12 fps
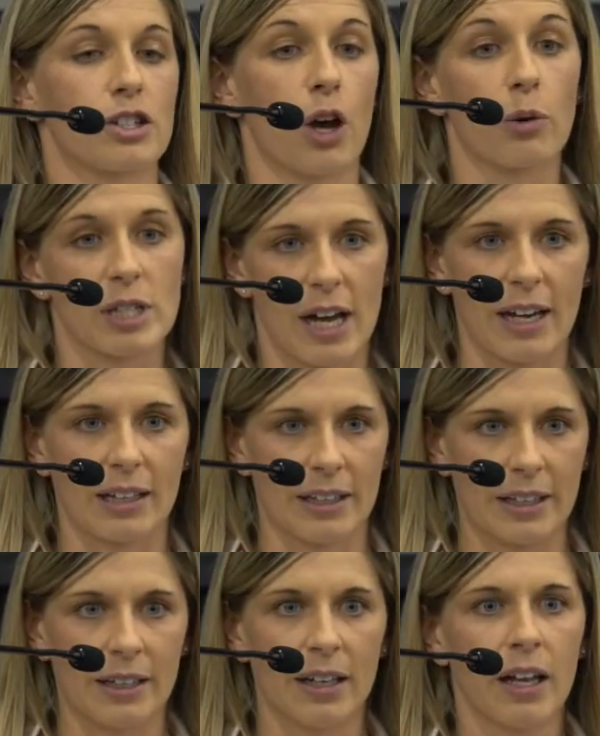so
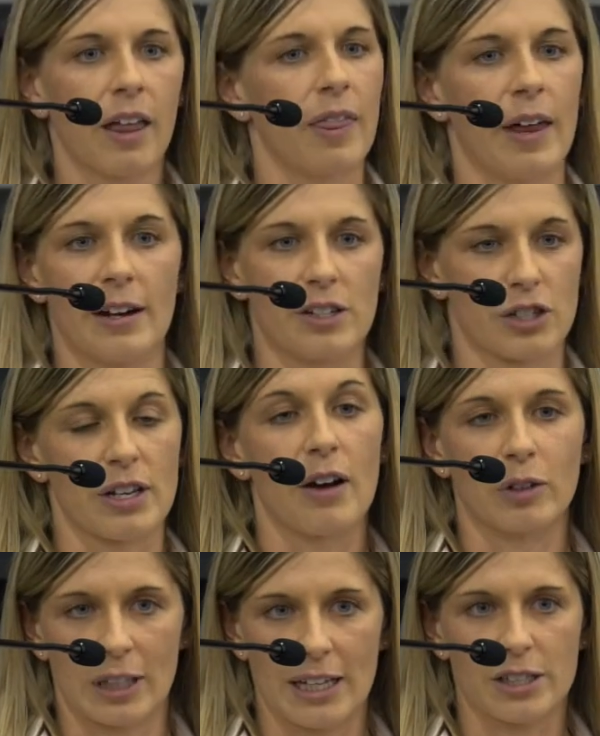tightly that it just
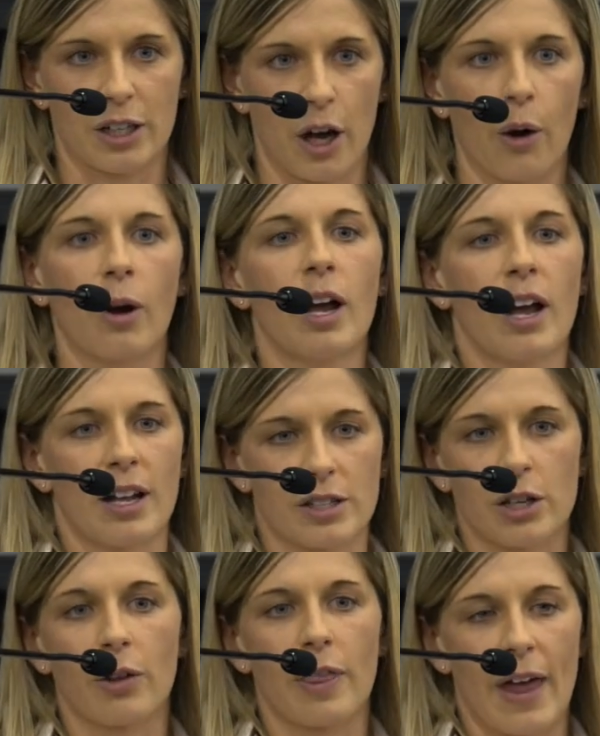never lets go. And
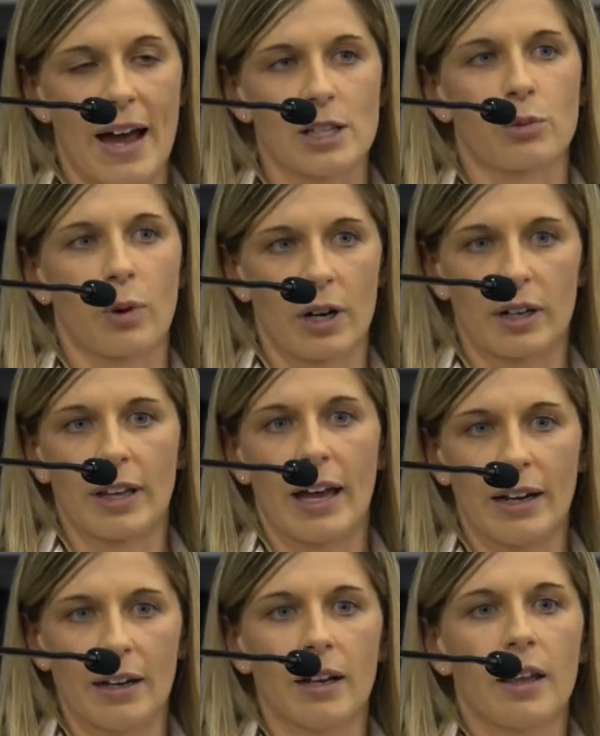so that's where
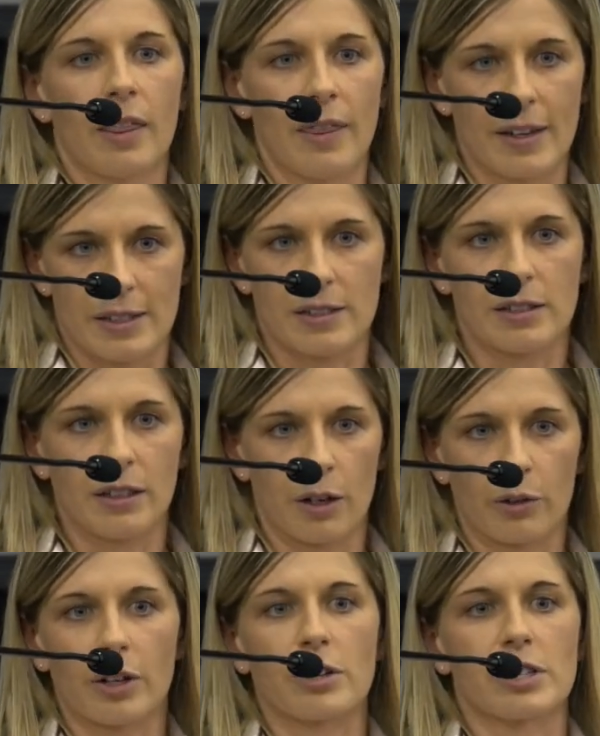then this, you
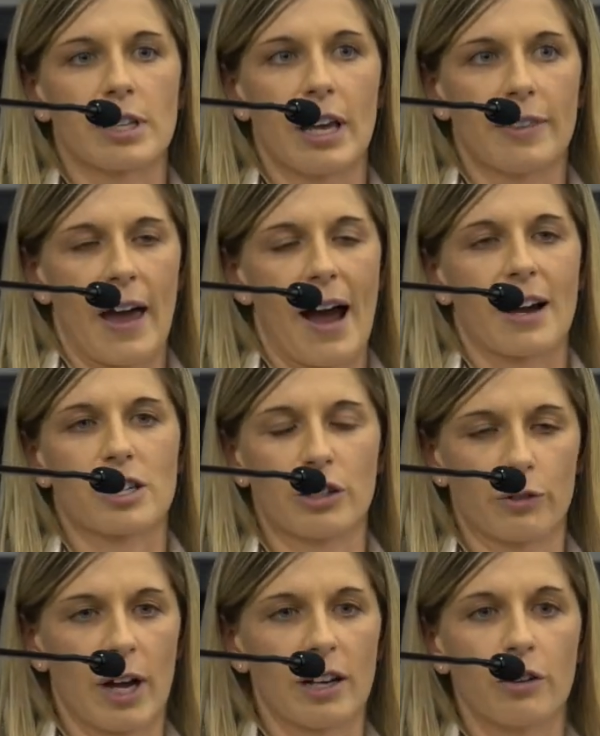know, there's the, the action
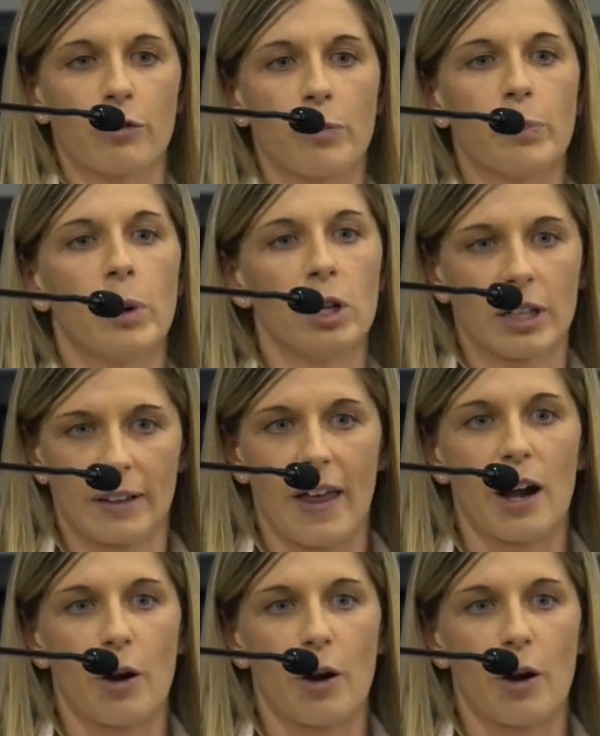of kind of pulling